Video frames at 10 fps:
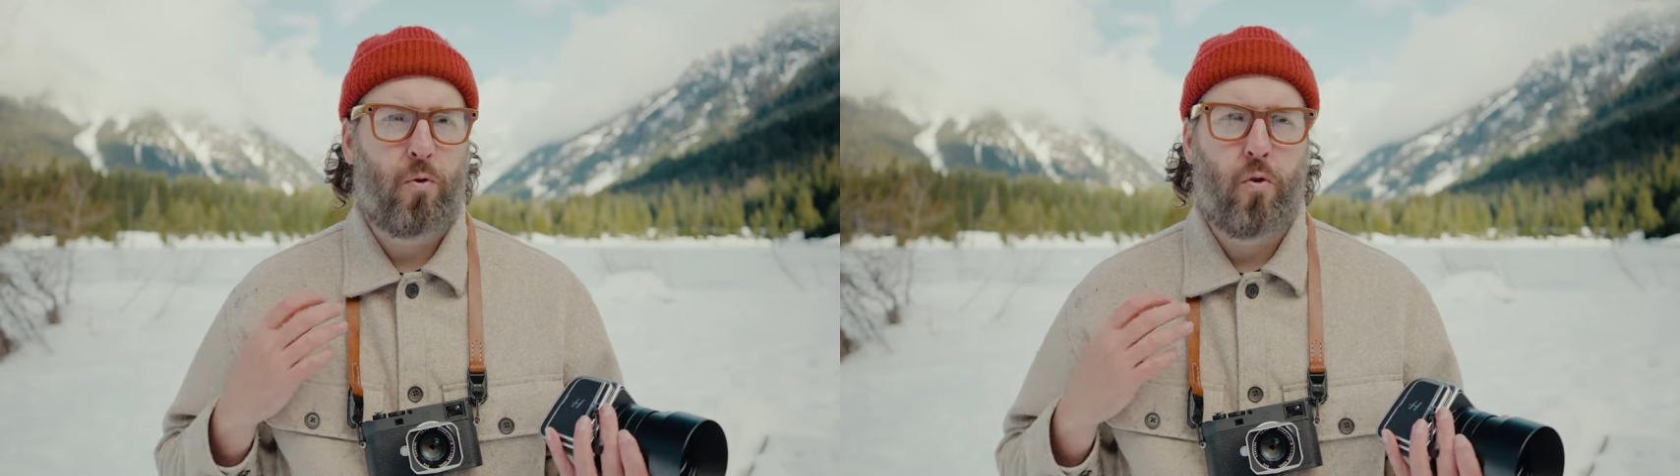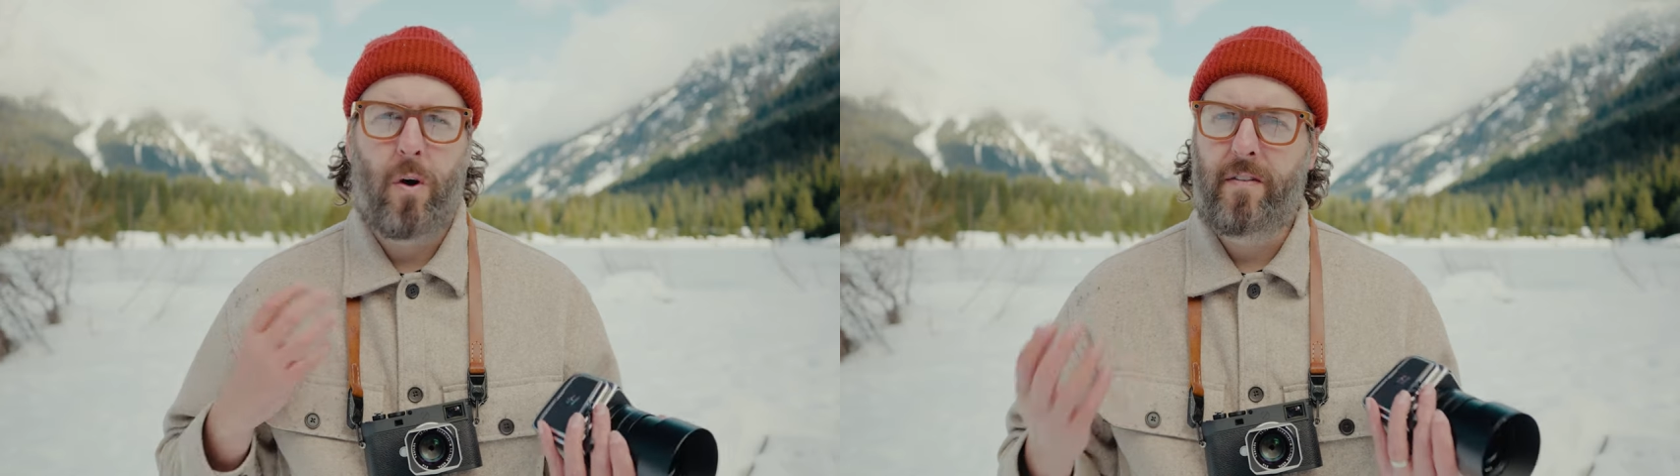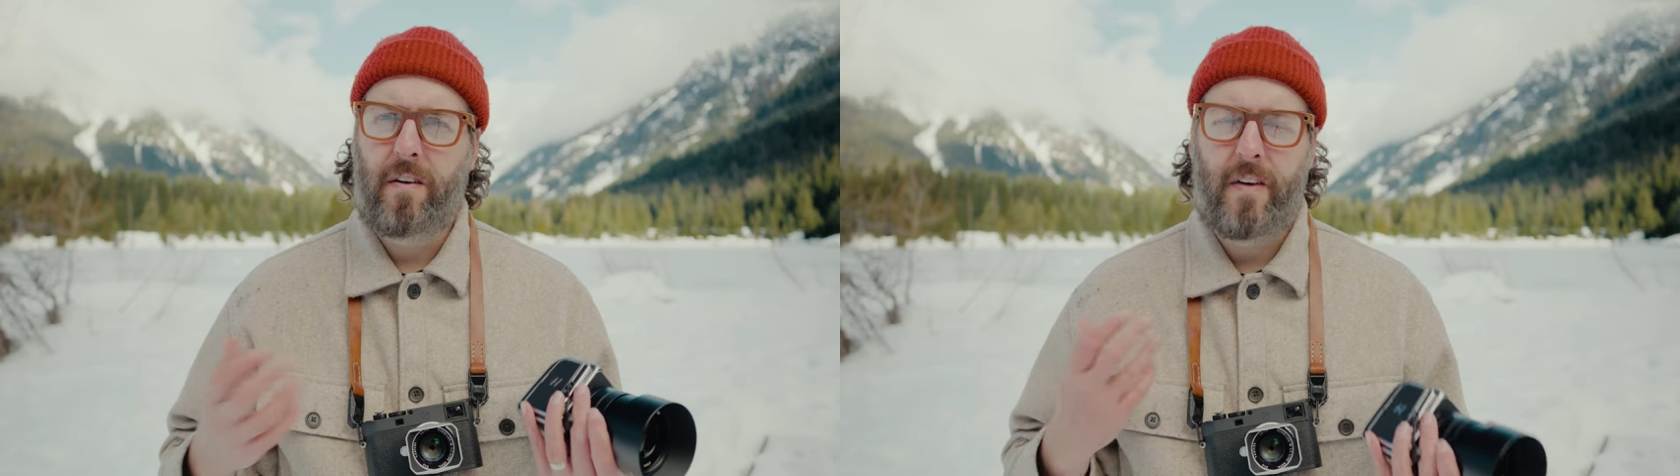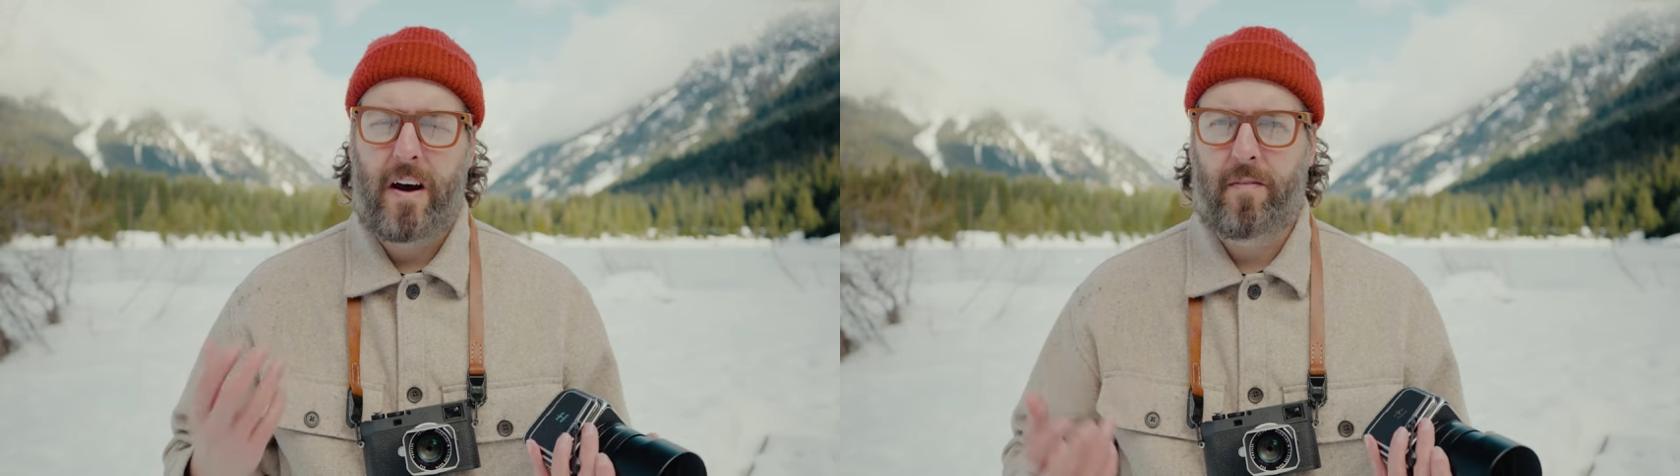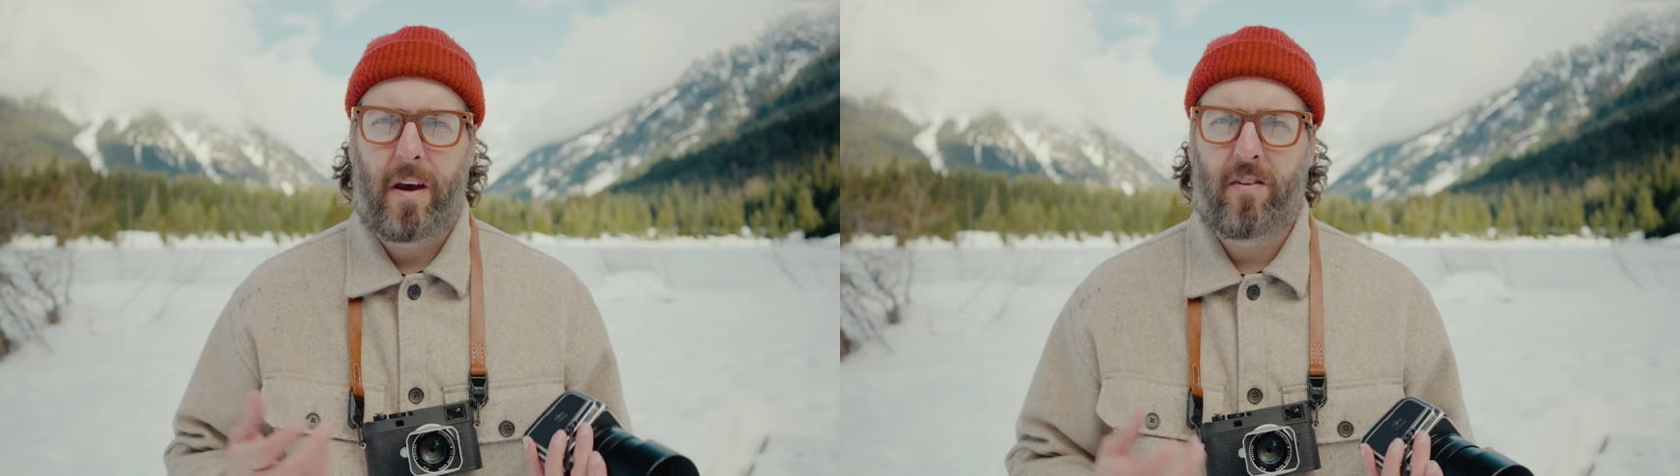crazy
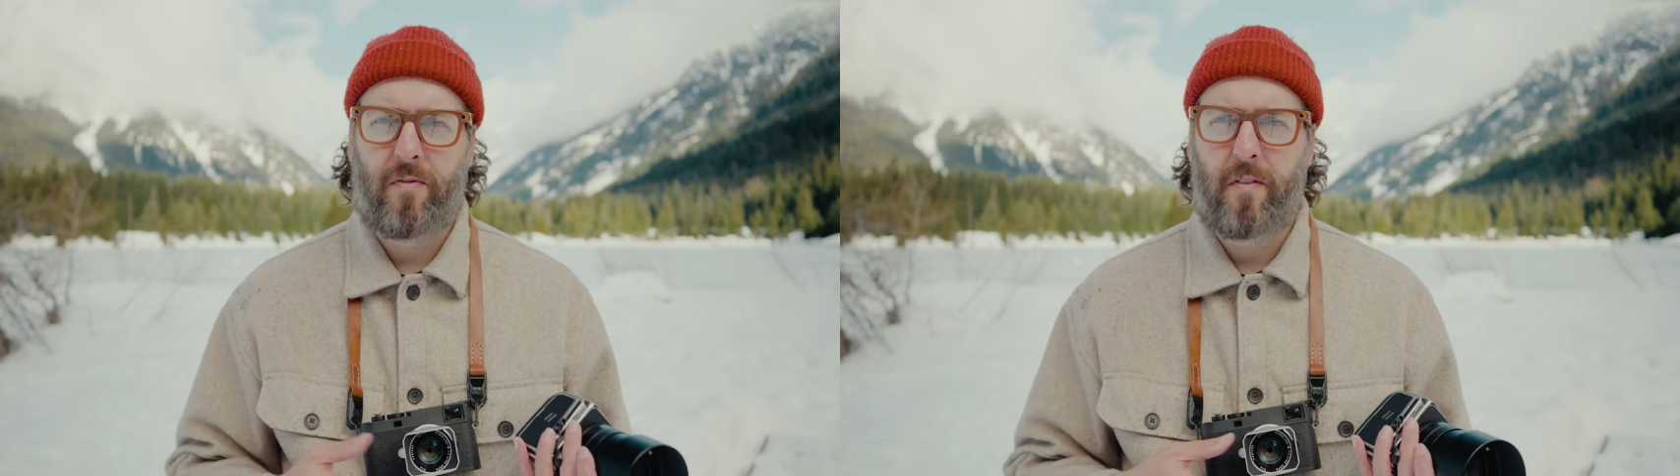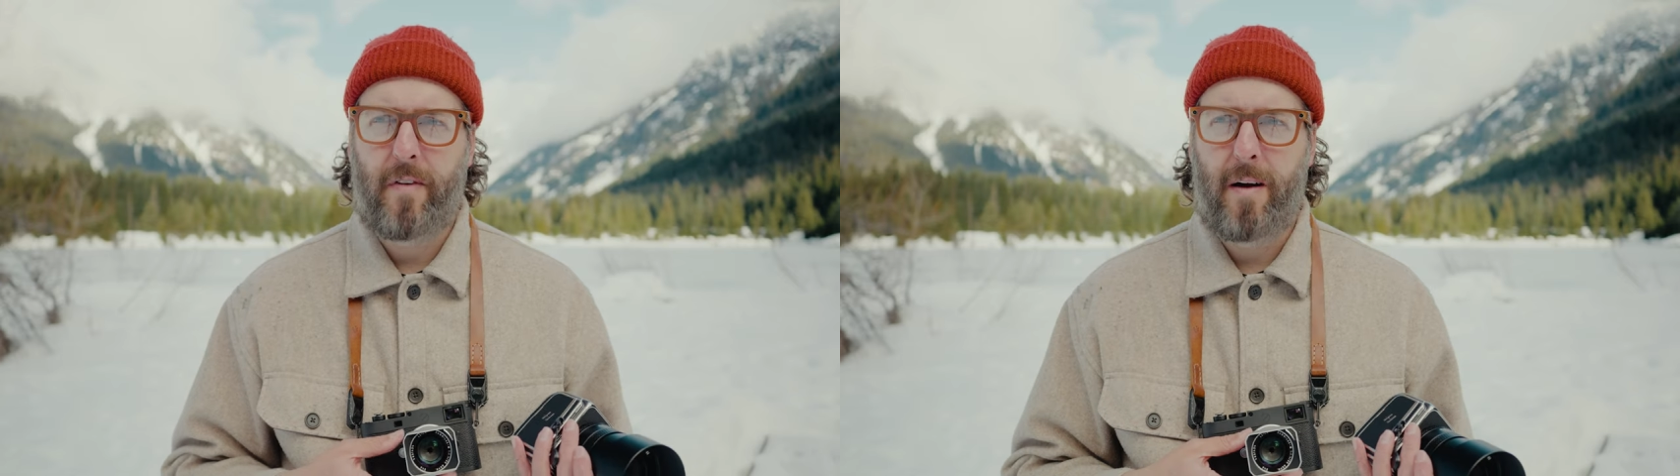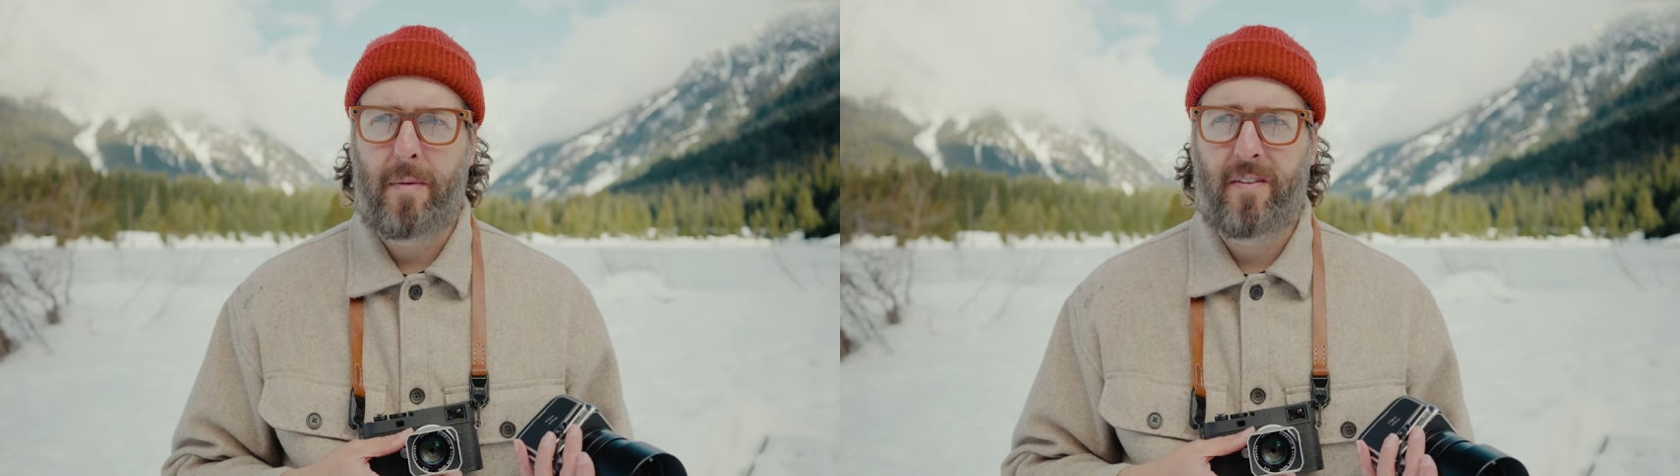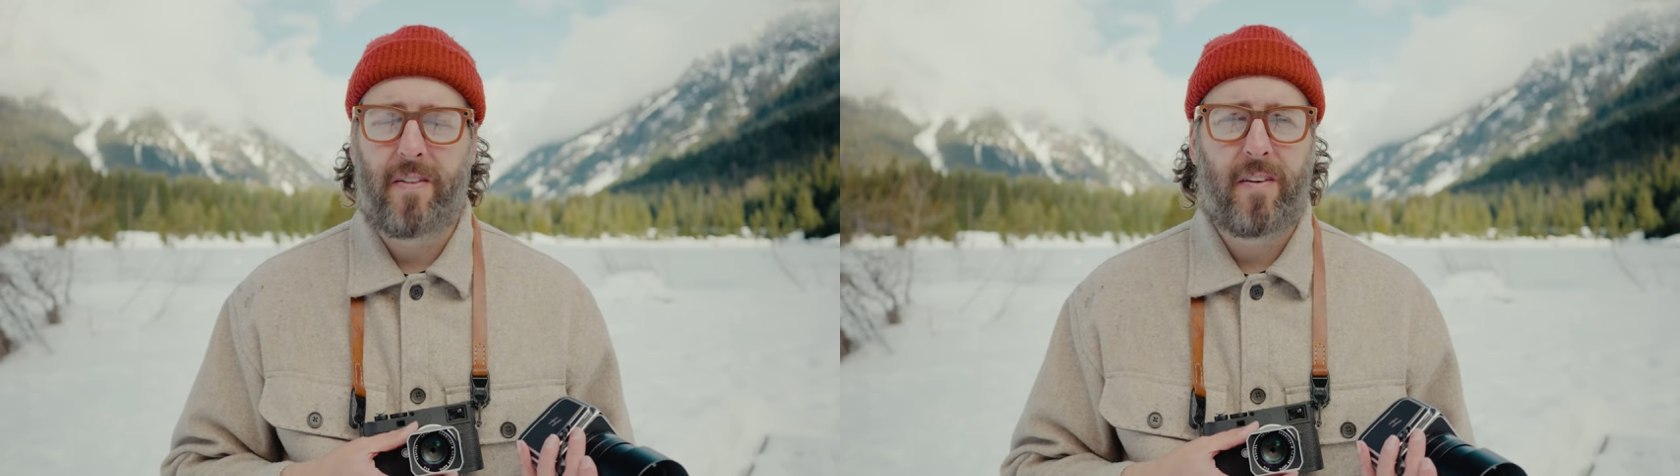fast paced of environments